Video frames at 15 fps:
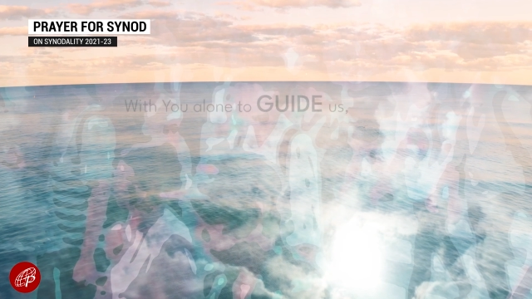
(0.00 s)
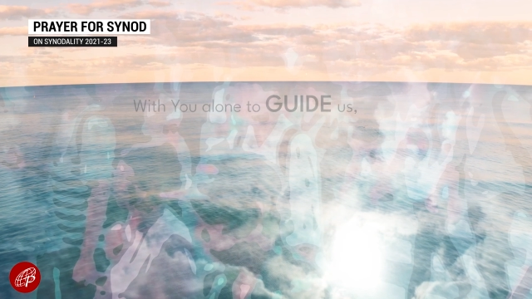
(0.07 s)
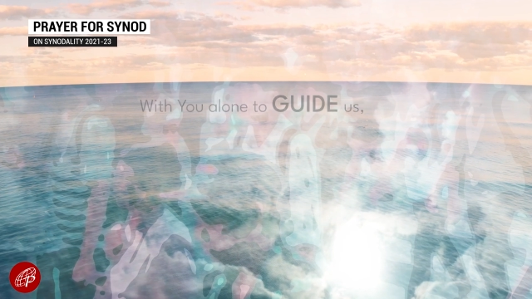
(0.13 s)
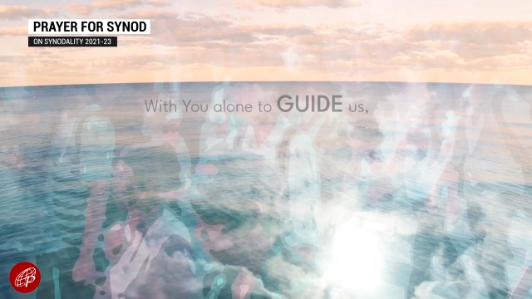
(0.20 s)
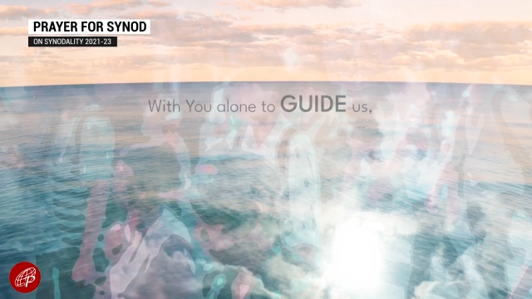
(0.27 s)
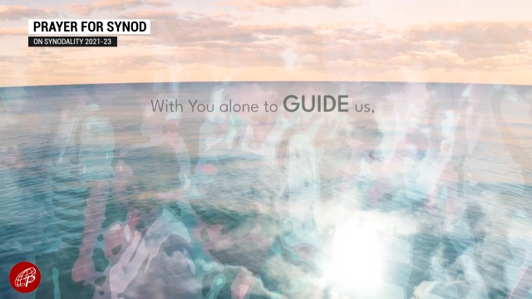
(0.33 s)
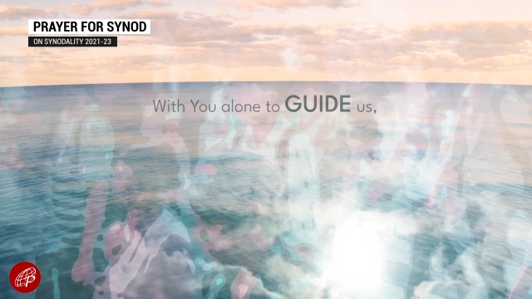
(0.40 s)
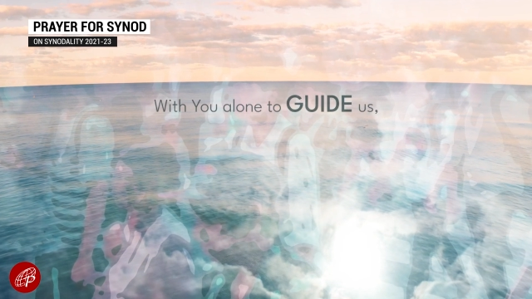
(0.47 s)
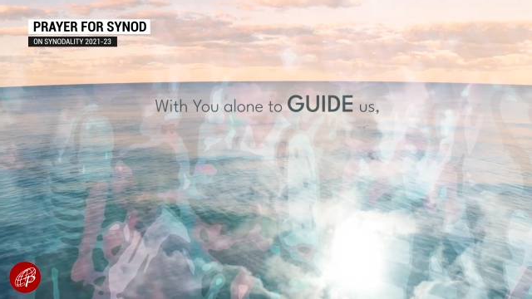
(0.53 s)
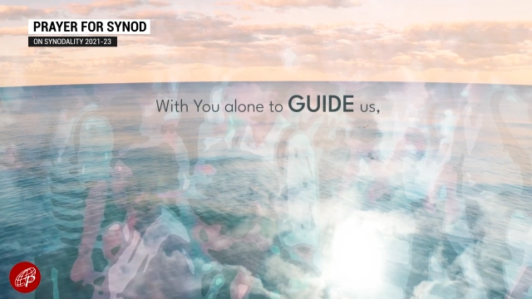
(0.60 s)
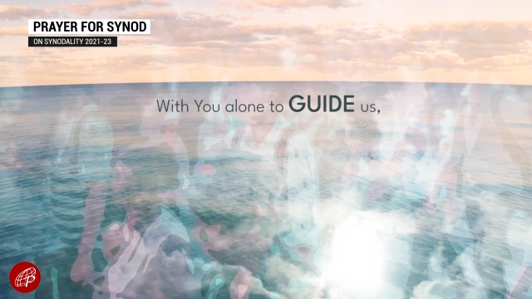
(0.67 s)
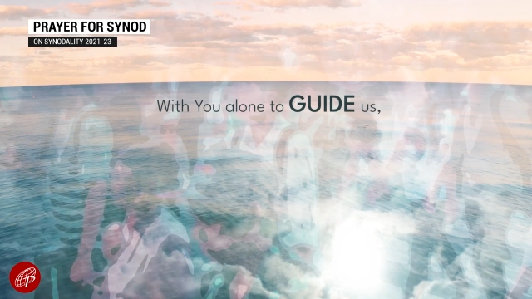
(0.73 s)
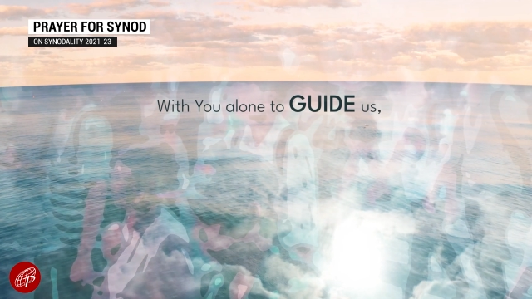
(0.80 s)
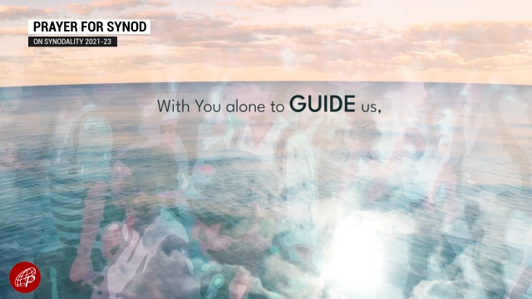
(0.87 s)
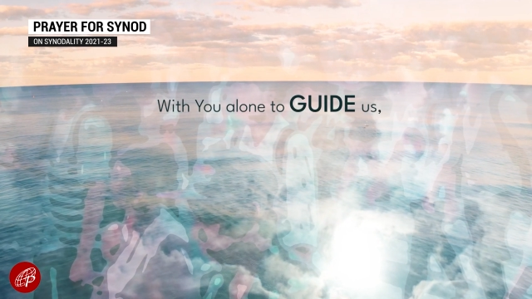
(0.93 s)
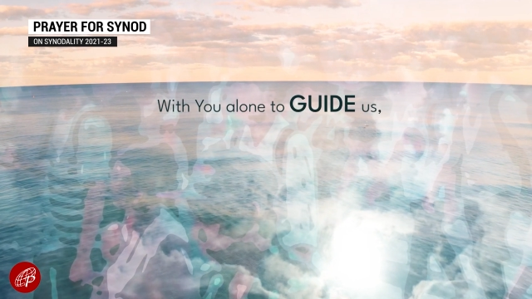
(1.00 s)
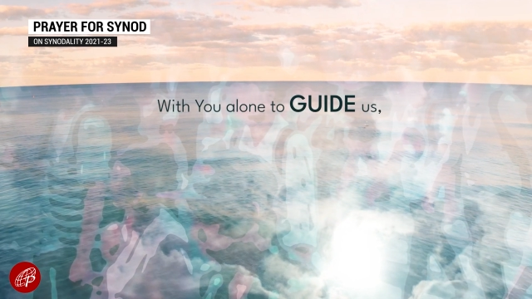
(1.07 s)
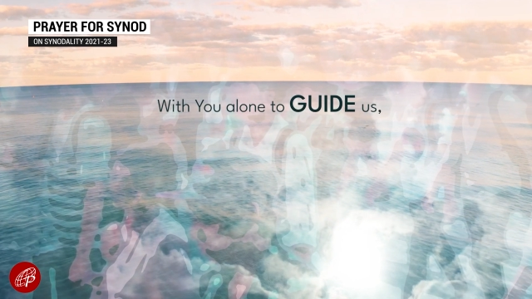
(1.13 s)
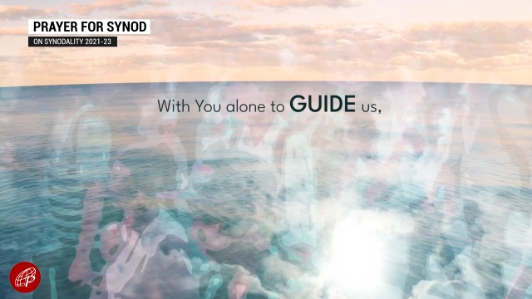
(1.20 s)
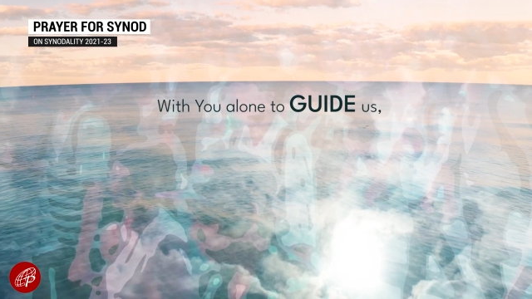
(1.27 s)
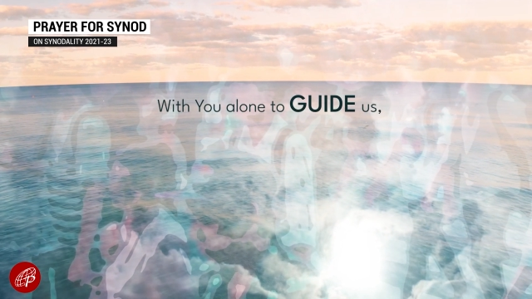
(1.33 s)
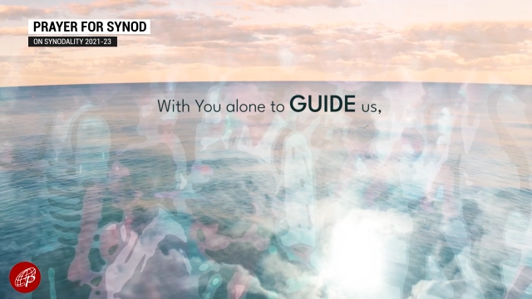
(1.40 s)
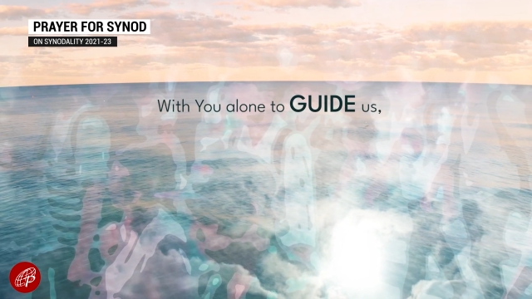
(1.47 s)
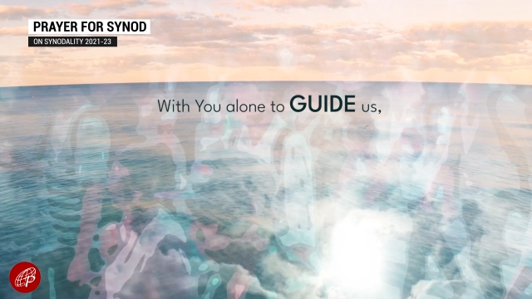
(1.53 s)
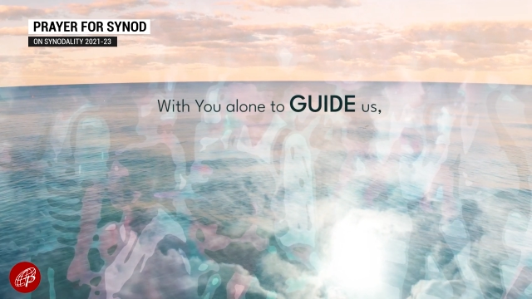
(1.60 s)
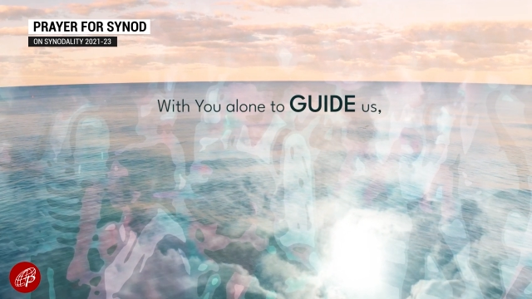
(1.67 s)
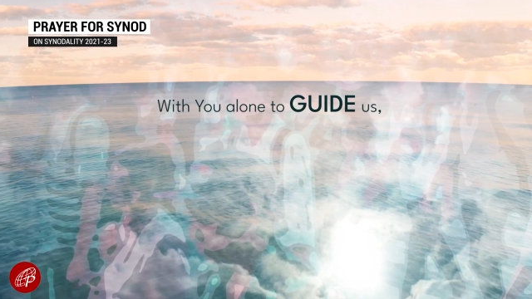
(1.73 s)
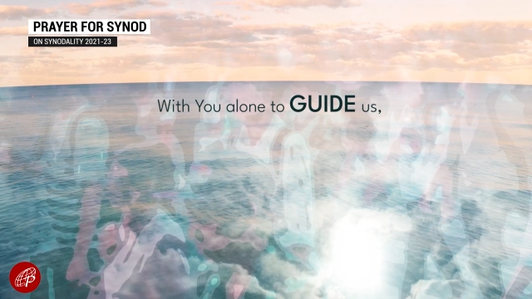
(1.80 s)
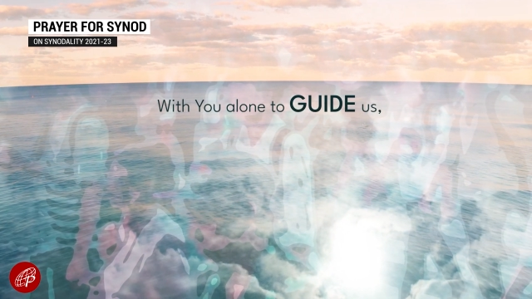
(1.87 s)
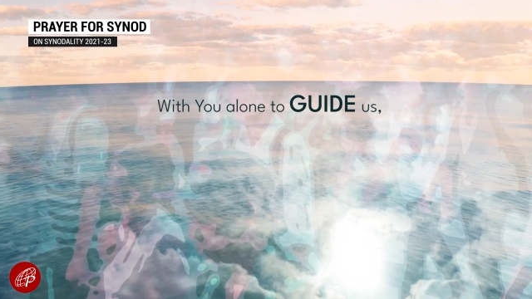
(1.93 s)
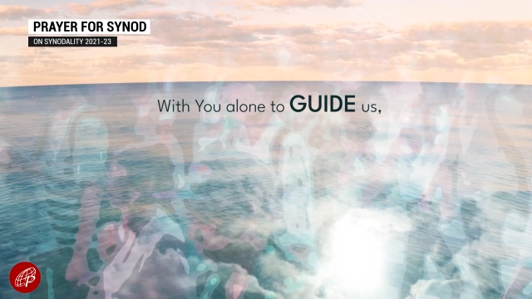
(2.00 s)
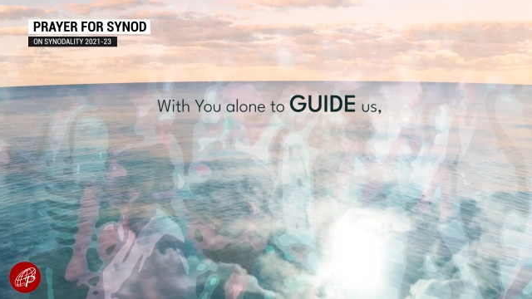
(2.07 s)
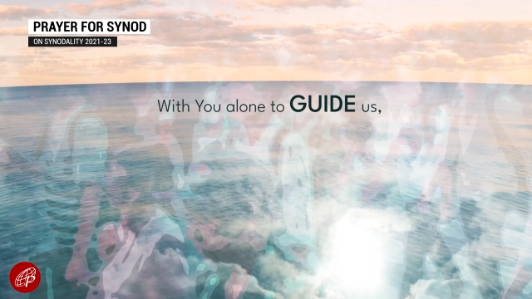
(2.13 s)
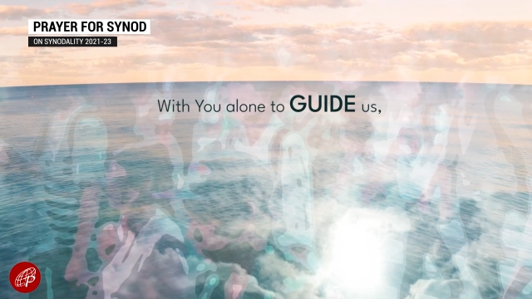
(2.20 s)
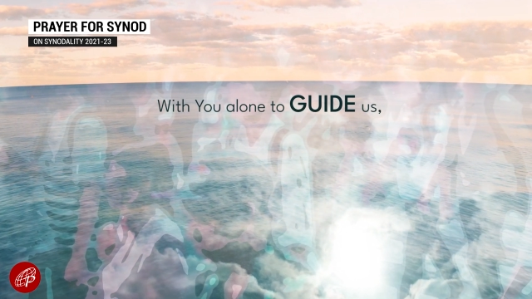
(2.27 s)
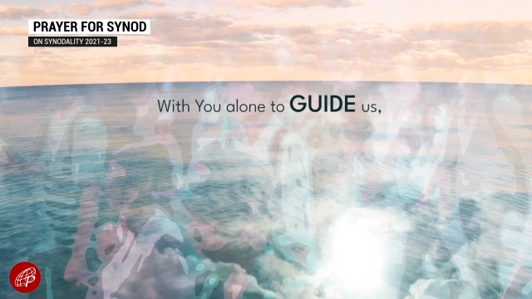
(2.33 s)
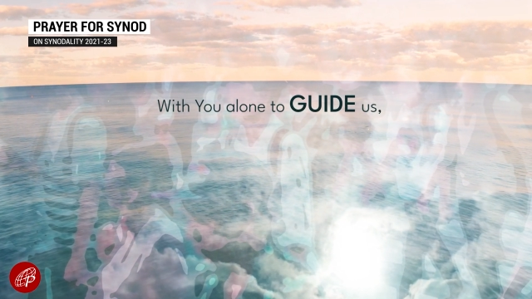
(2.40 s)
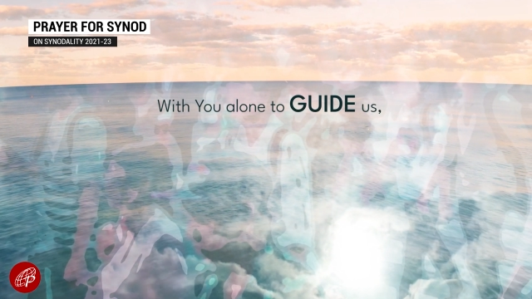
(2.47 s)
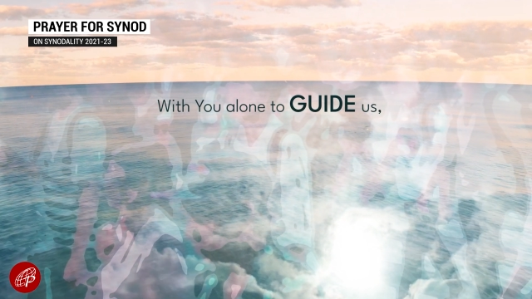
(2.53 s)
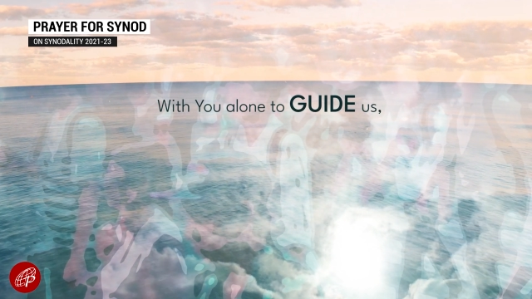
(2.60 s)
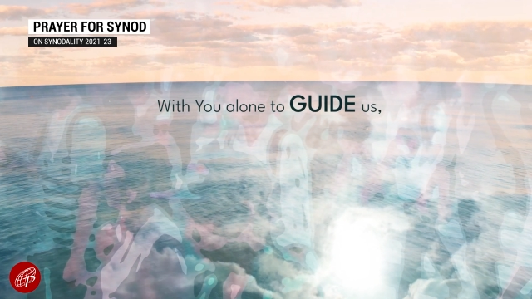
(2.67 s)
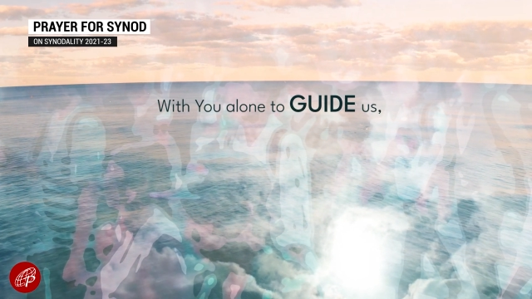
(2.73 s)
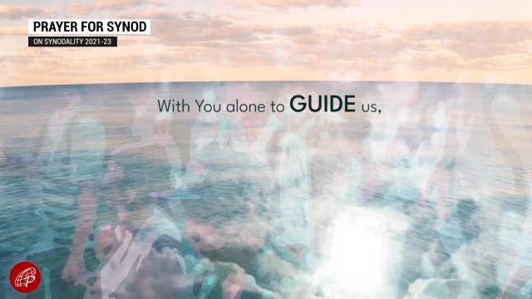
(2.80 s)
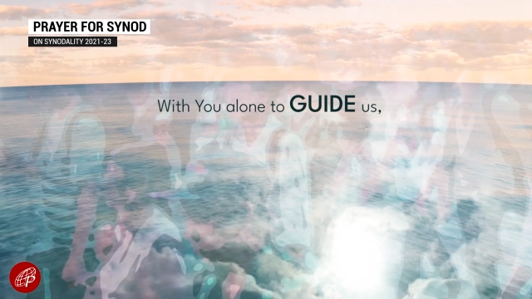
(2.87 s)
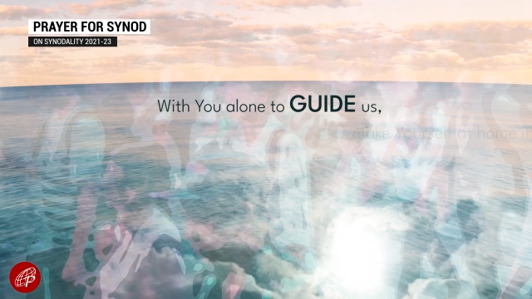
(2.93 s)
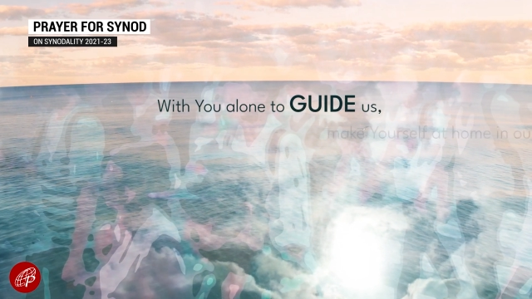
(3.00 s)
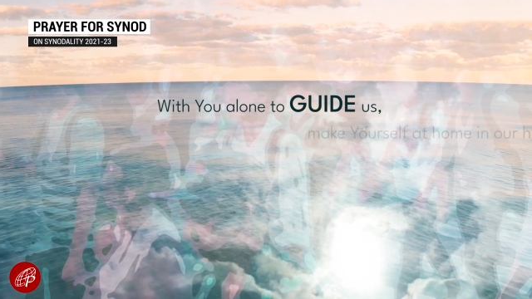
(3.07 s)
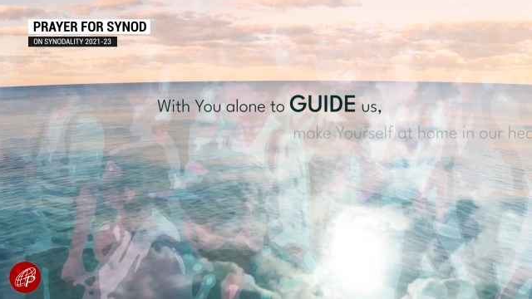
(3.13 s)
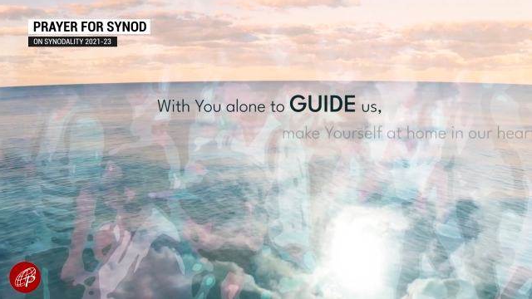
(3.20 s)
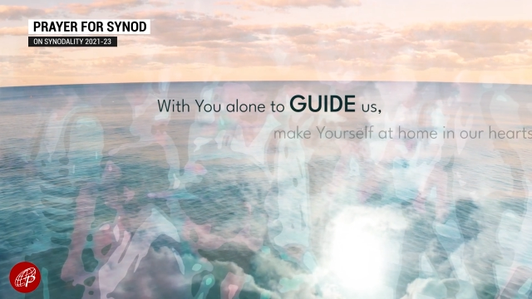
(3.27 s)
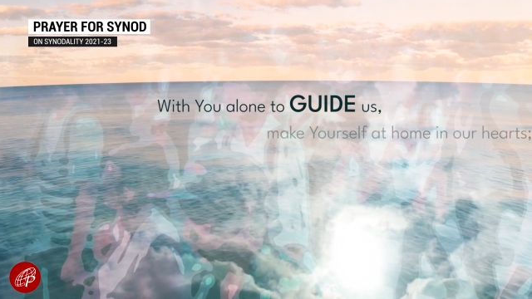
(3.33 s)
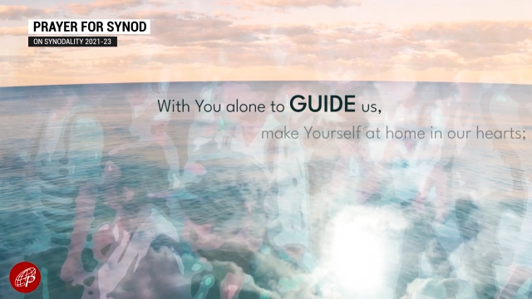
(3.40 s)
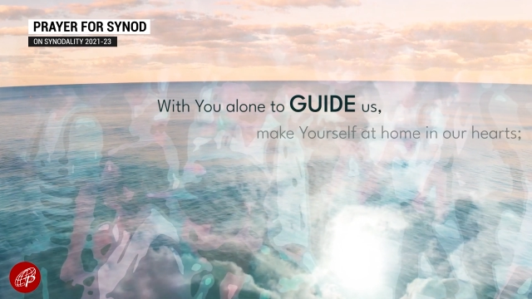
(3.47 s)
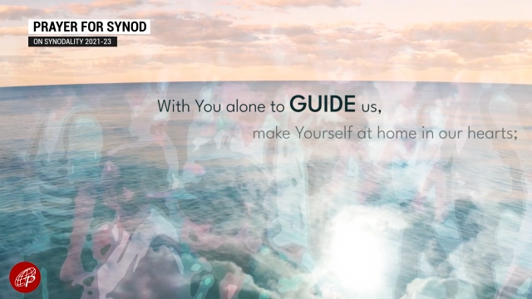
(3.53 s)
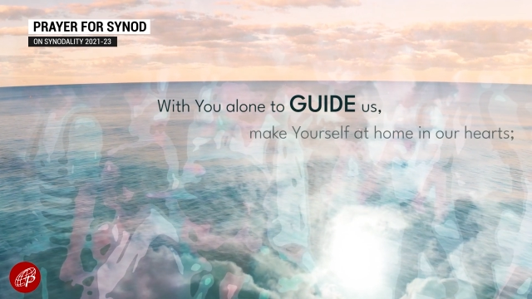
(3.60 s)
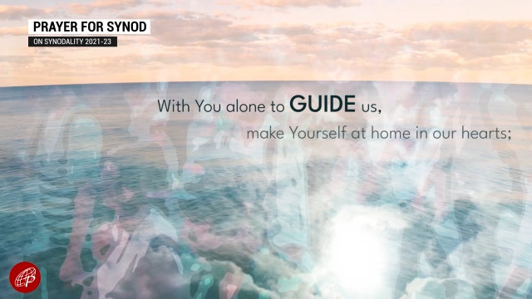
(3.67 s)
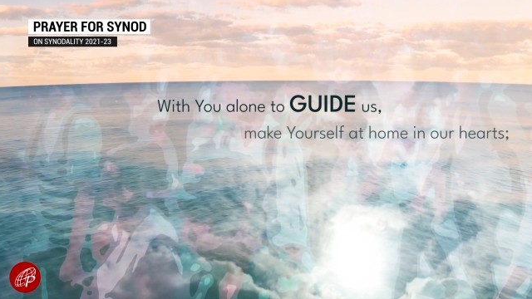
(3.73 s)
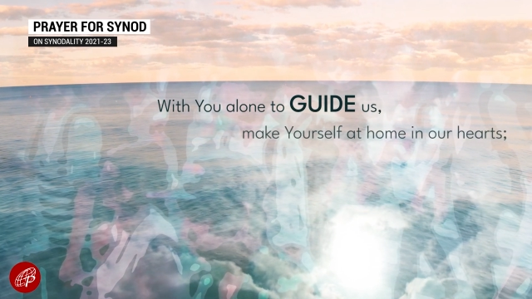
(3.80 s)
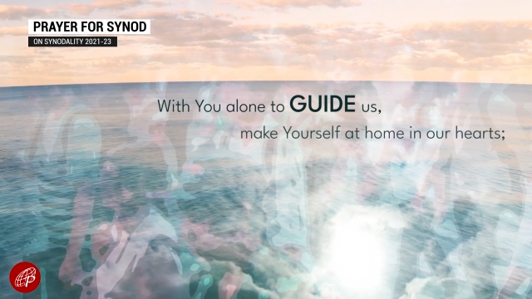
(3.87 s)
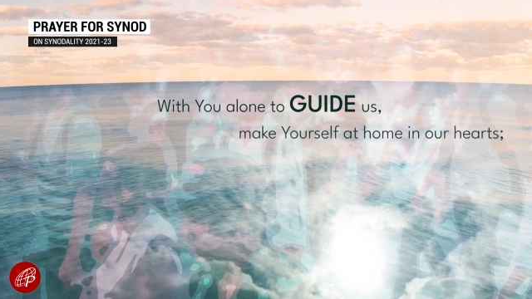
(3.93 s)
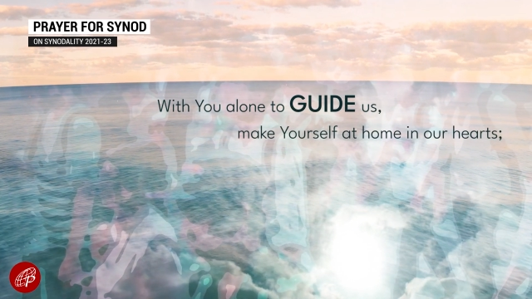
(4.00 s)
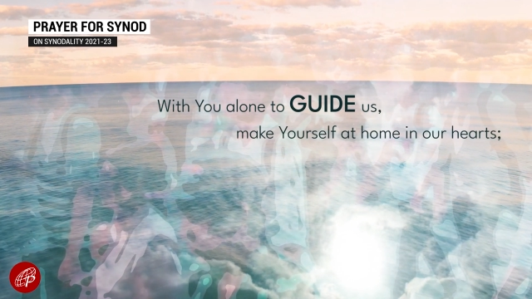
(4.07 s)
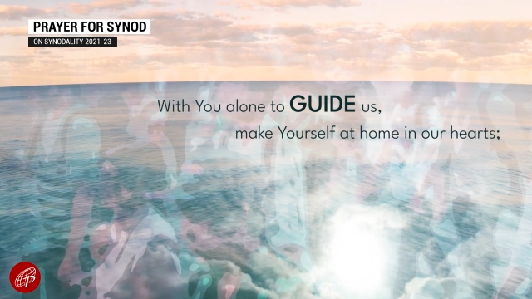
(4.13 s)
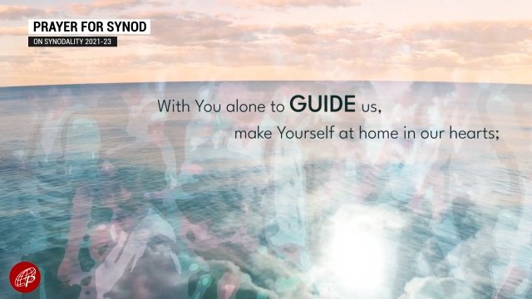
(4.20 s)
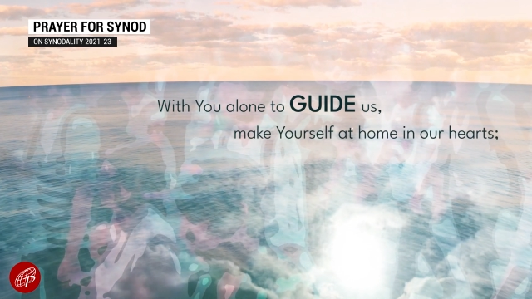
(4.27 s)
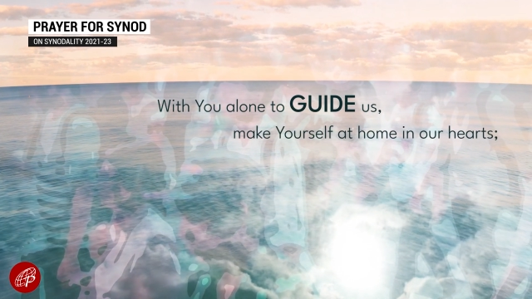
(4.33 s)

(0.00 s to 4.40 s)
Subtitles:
[unreadable: no face in view]